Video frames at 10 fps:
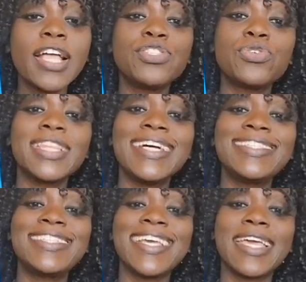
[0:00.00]
so
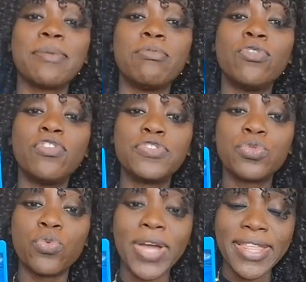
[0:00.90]
that they can move
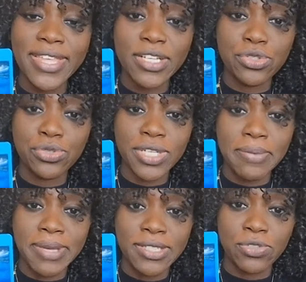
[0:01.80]
to where they're truly
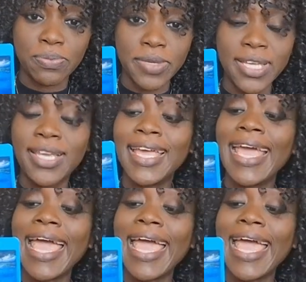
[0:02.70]
meant to be